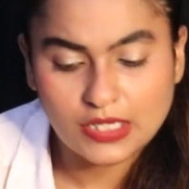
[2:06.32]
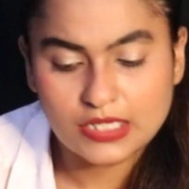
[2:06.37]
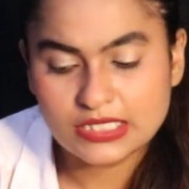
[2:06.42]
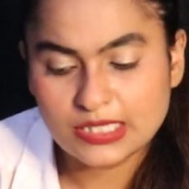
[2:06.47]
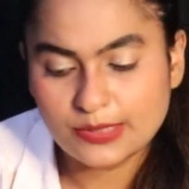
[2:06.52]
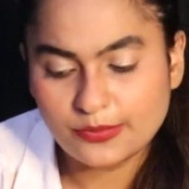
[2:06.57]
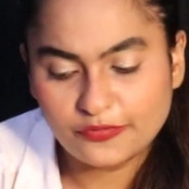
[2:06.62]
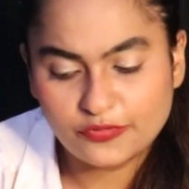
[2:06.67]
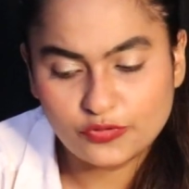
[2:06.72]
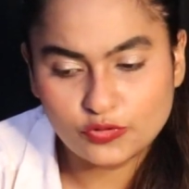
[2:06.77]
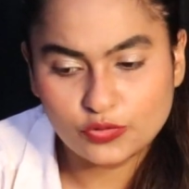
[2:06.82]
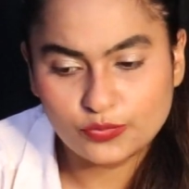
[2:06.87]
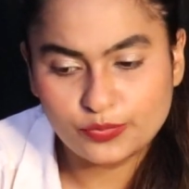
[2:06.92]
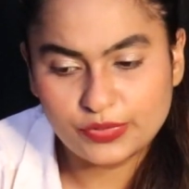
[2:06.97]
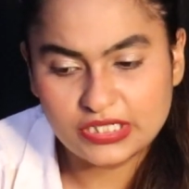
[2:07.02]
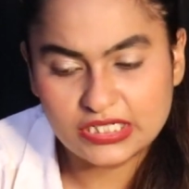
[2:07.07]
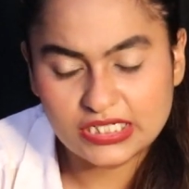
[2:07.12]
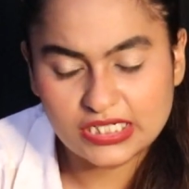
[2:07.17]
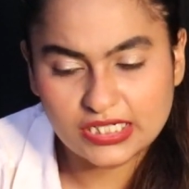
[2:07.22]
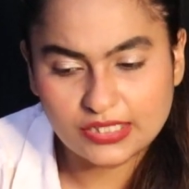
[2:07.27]
Some of you could
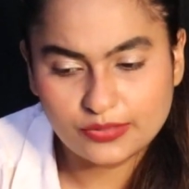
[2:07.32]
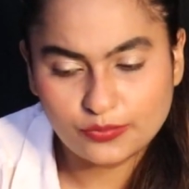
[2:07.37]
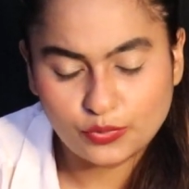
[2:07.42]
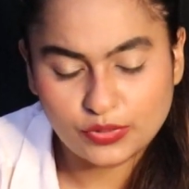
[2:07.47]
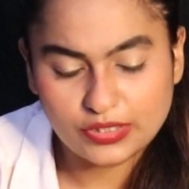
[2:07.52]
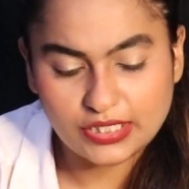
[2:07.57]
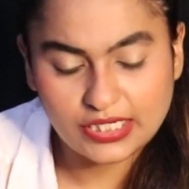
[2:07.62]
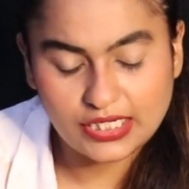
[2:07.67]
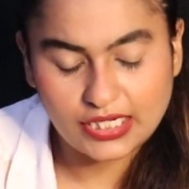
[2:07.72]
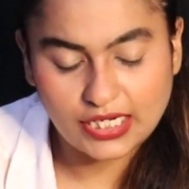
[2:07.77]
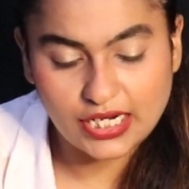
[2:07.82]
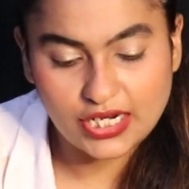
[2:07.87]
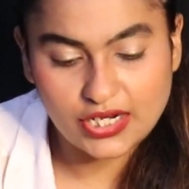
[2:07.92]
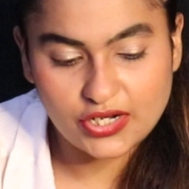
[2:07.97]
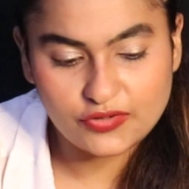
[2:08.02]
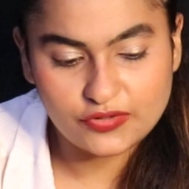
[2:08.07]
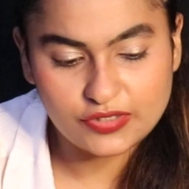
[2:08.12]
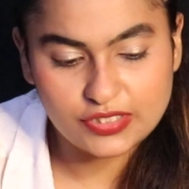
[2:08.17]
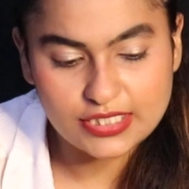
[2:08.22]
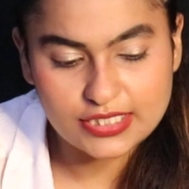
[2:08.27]
be dealing with an
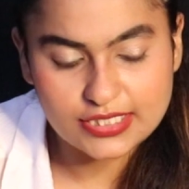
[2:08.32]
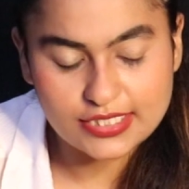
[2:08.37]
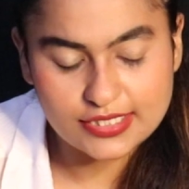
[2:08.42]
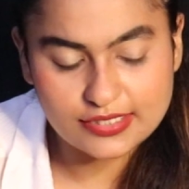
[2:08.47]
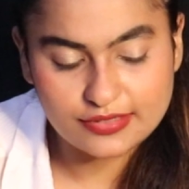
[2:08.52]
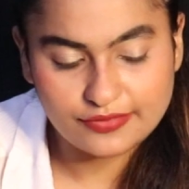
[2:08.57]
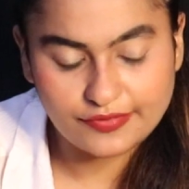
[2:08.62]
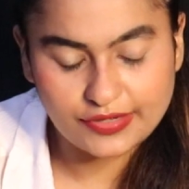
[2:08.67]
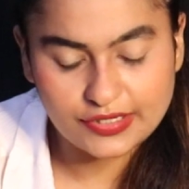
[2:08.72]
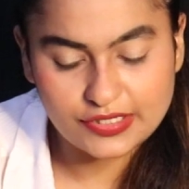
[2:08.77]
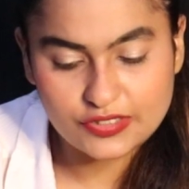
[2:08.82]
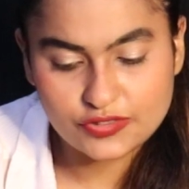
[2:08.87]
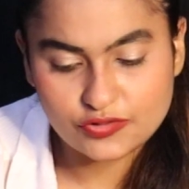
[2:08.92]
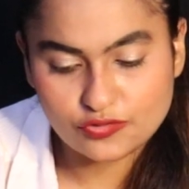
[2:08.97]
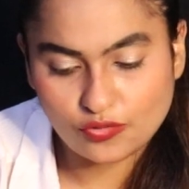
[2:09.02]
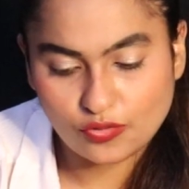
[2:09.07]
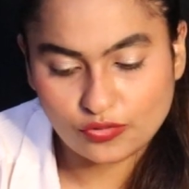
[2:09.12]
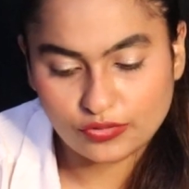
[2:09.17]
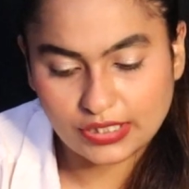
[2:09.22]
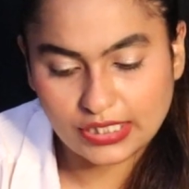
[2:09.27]
Aries. There's a very
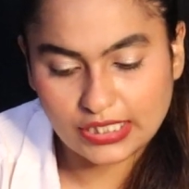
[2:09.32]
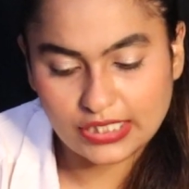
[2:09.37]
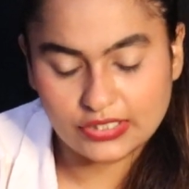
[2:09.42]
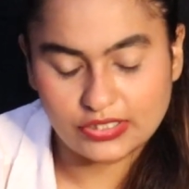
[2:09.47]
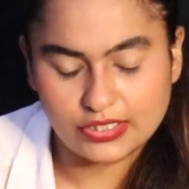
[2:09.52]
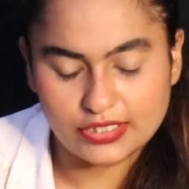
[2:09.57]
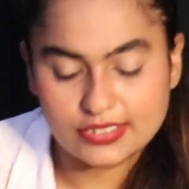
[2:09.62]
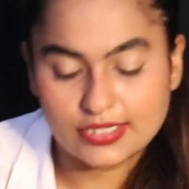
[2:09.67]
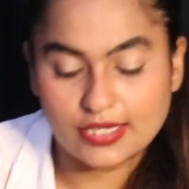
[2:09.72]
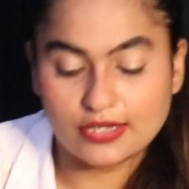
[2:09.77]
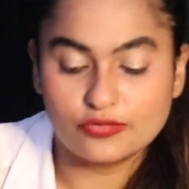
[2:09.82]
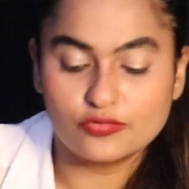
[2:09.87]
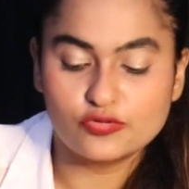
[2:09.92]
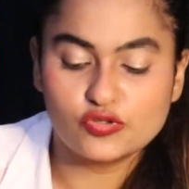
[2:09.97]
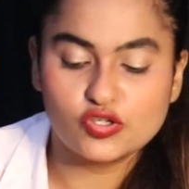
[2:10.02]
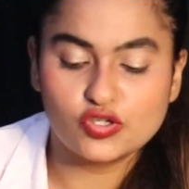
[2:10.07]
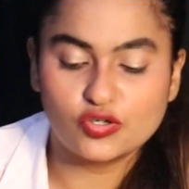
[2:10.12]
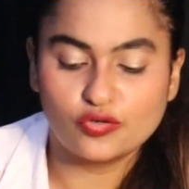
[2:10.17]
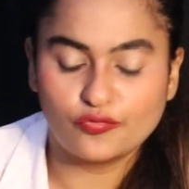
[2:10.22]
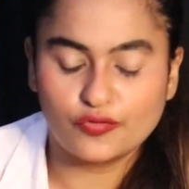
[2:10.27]
strong Aries
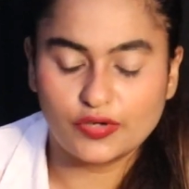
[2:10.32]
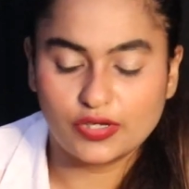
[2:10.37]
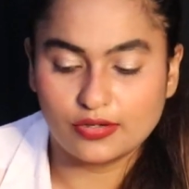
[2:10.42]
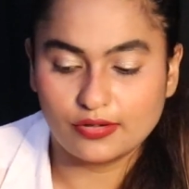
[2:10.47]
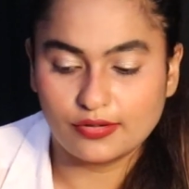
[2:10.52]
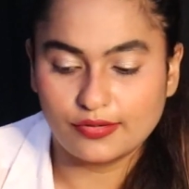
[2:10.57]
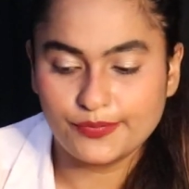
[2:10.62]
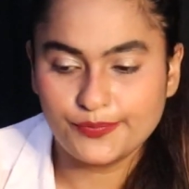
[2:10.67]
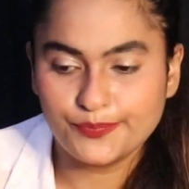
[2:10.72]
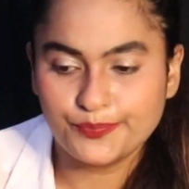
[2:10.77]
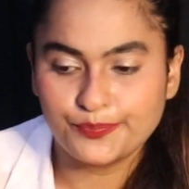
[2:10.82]
energy over here.